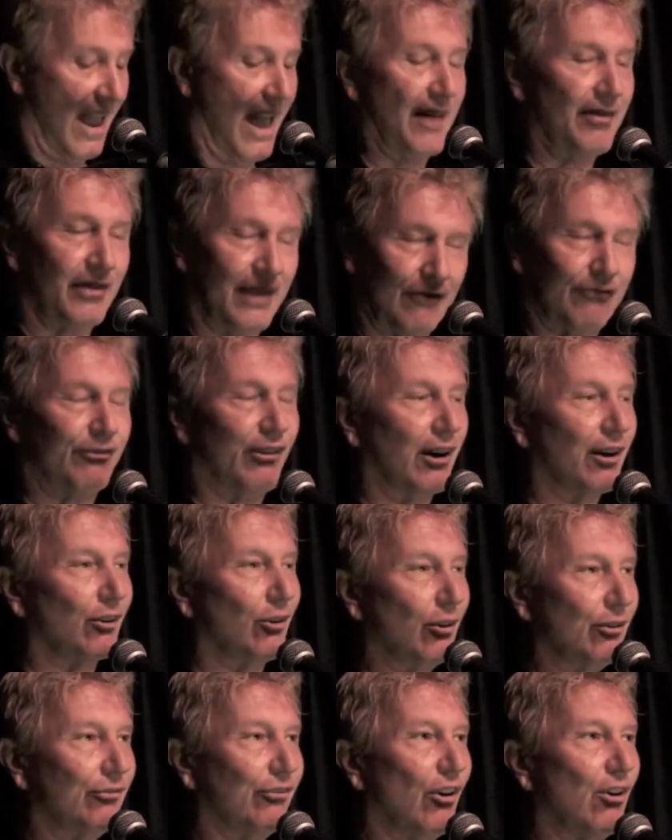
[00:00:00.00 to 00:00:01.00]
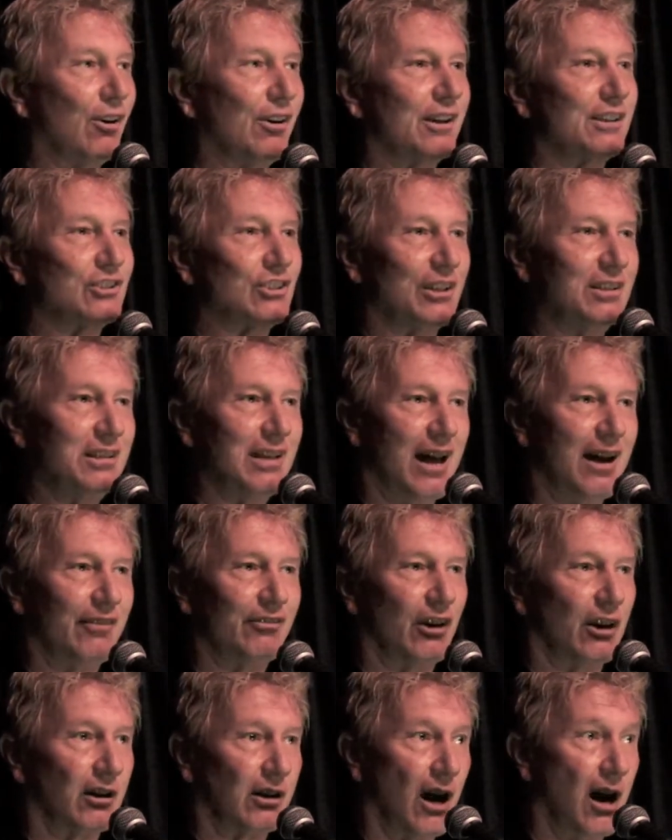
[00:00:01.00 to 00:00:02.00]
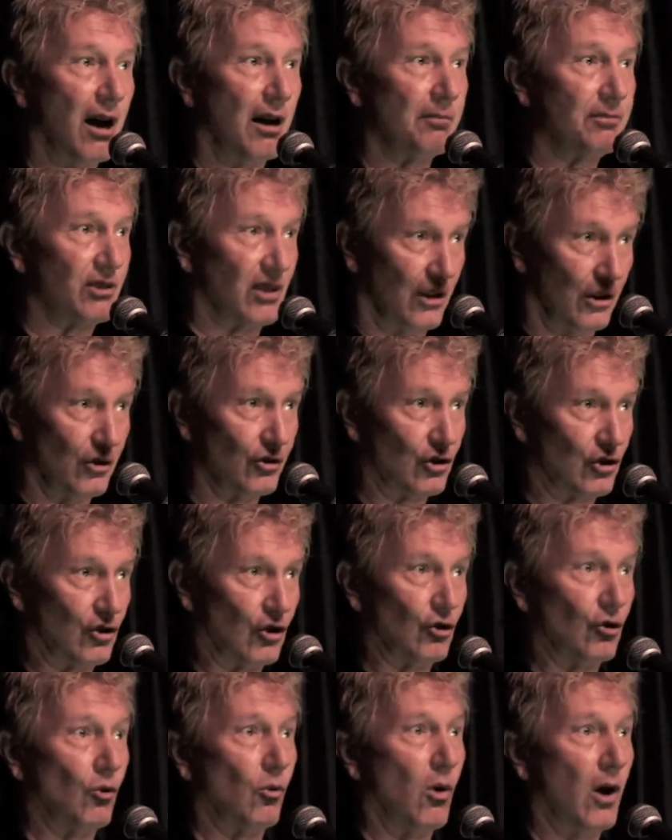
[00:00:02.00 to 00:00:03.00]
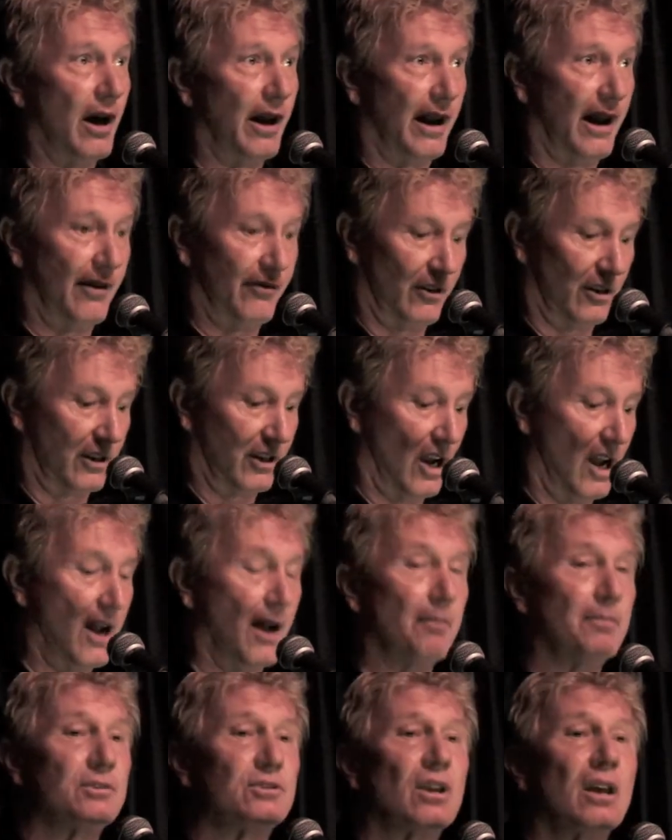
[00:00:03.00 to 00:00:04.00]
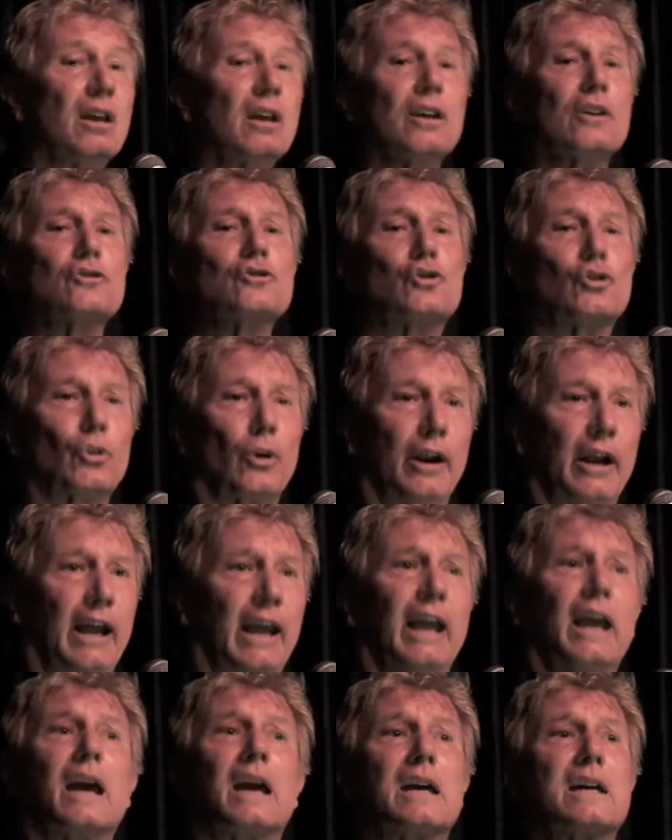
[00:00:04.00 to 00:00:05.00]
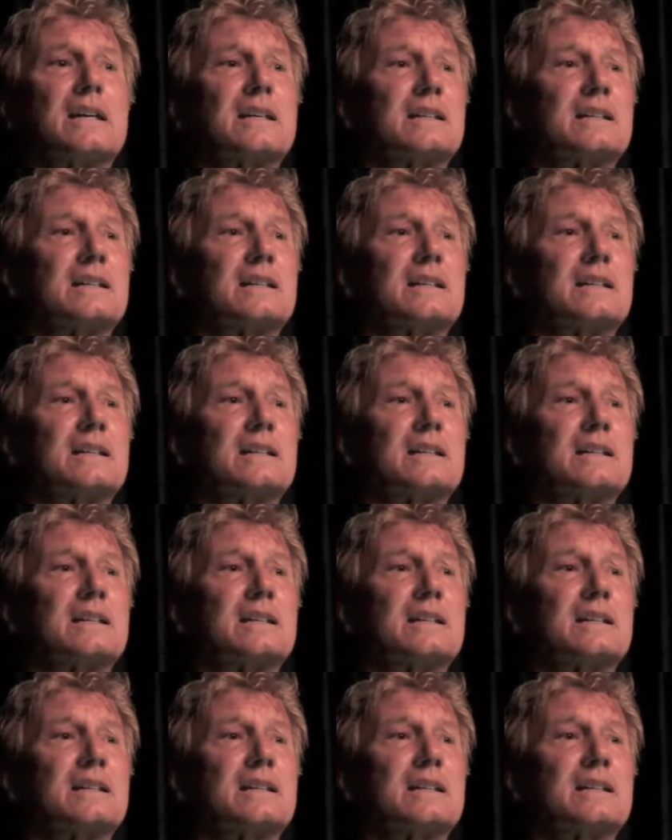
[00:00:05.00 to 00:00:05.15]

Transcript: And if our good fortune never comes, here's to whatever comes. Drink